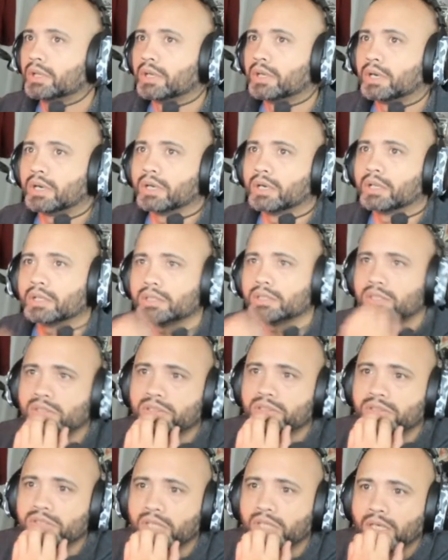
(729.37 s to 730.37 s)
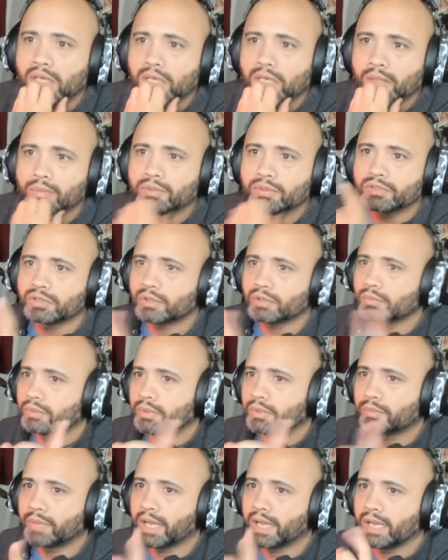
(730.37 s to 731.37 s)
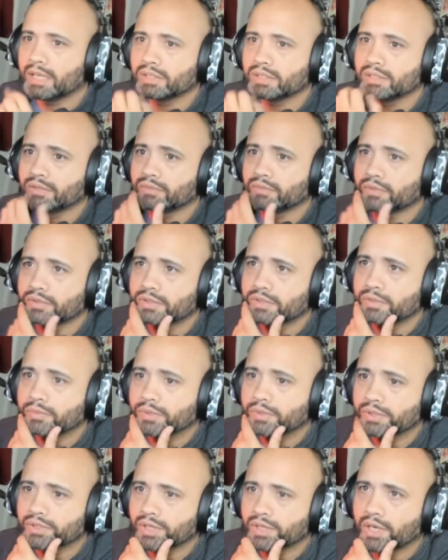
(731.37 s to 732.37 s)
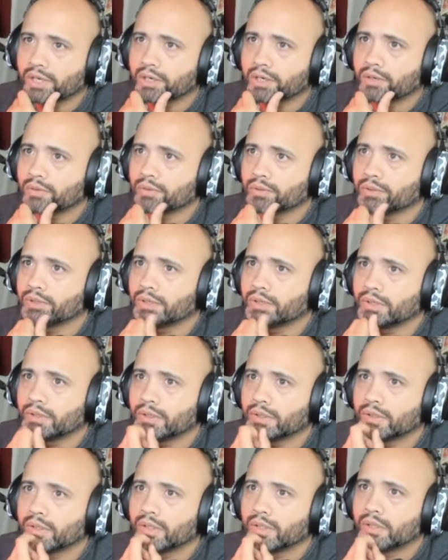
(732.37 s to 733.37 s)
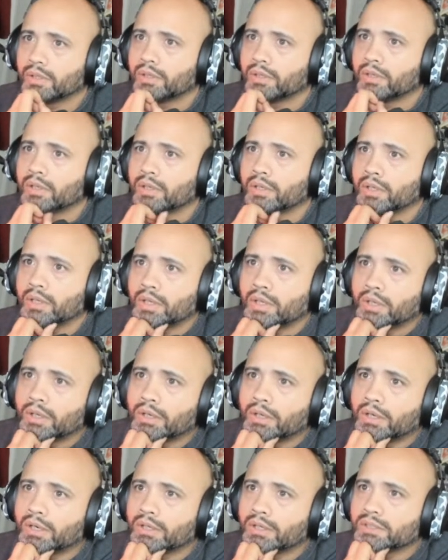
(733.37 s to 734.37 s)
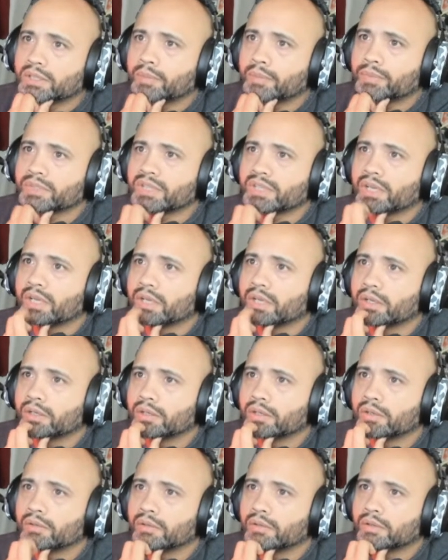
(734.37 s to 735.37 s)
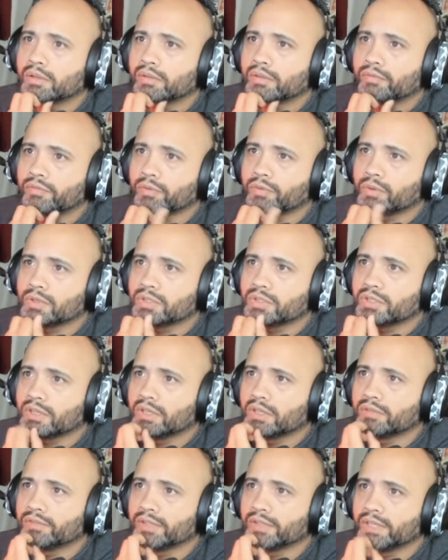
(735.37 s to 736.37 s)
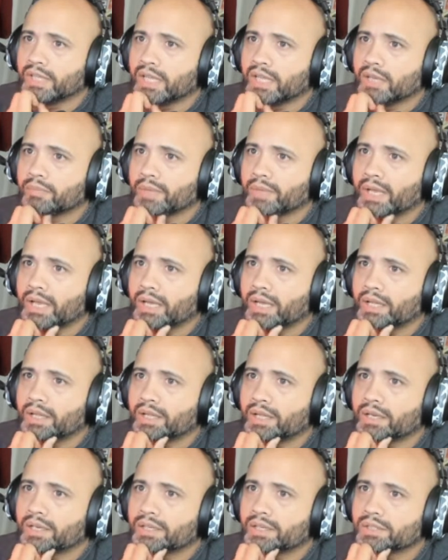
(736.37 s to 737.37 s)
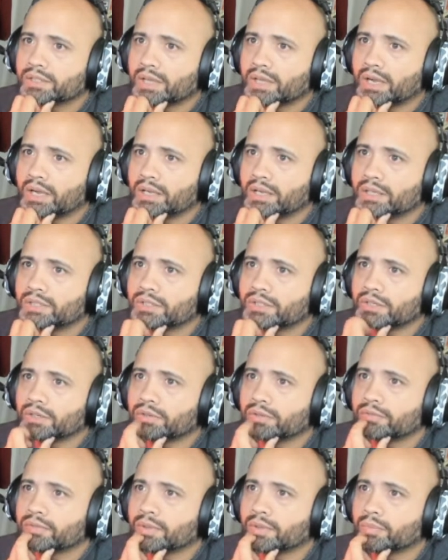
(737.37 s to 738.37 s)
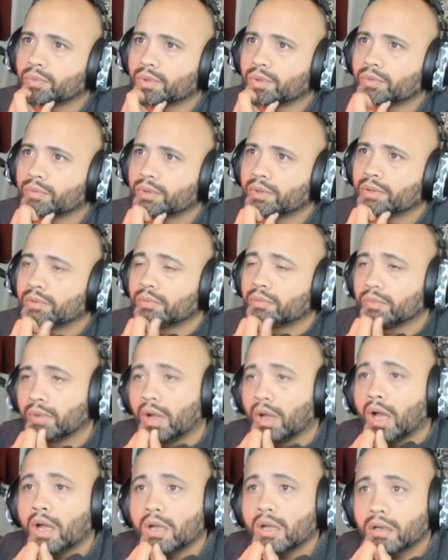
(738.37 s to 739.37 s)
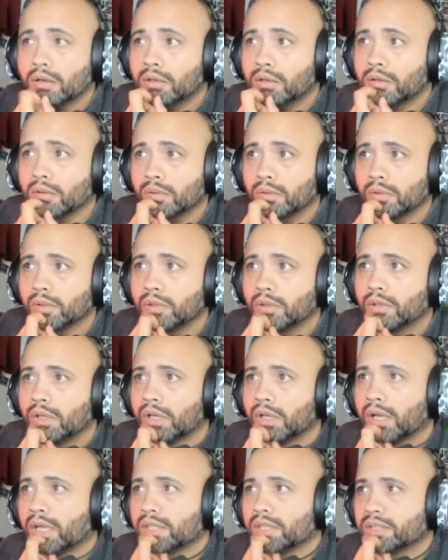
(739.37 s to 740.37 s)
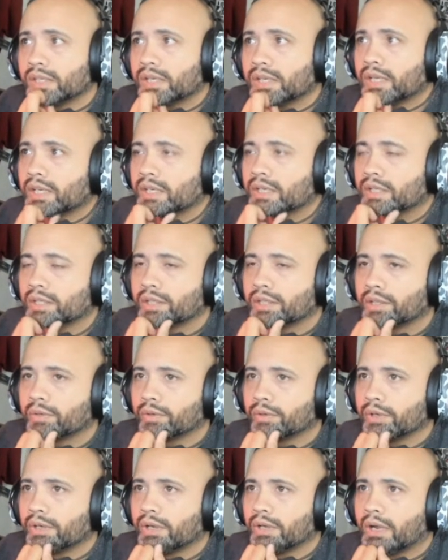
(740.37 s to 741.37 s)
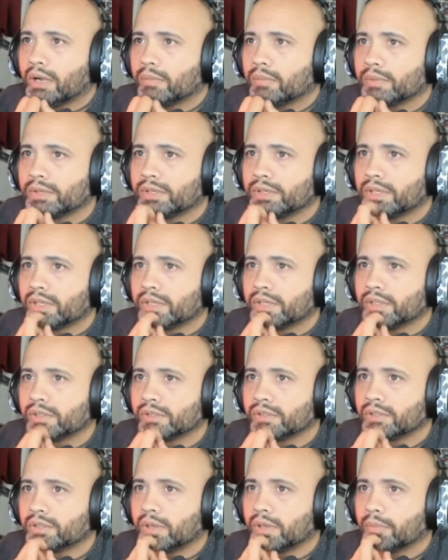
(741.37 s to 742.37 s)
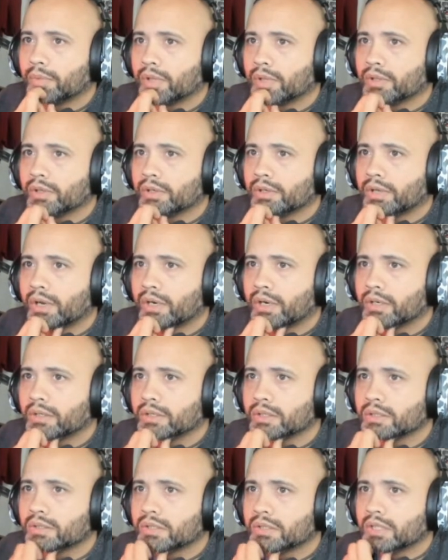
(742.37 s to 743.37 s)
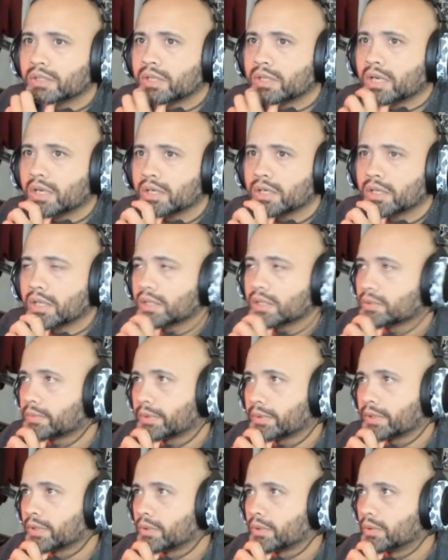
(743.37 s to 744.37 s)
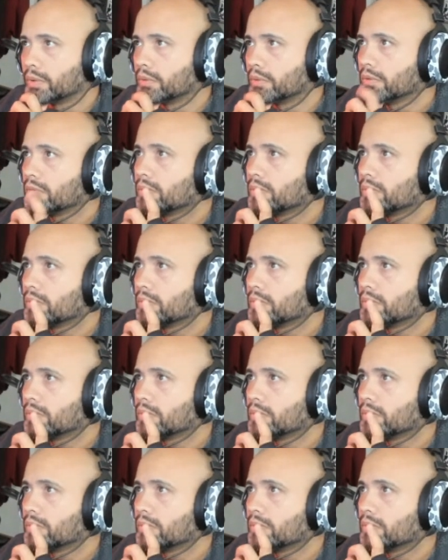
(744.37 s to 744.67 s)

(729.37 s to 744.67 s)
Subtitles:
All right, let's start with the passive. Let's see what he's got going here. 10% health for self and gamma allies. On turn, flip one round. Oh, that's that kind of thing that Green Goblin does and a couple other characters. That's pretty cool.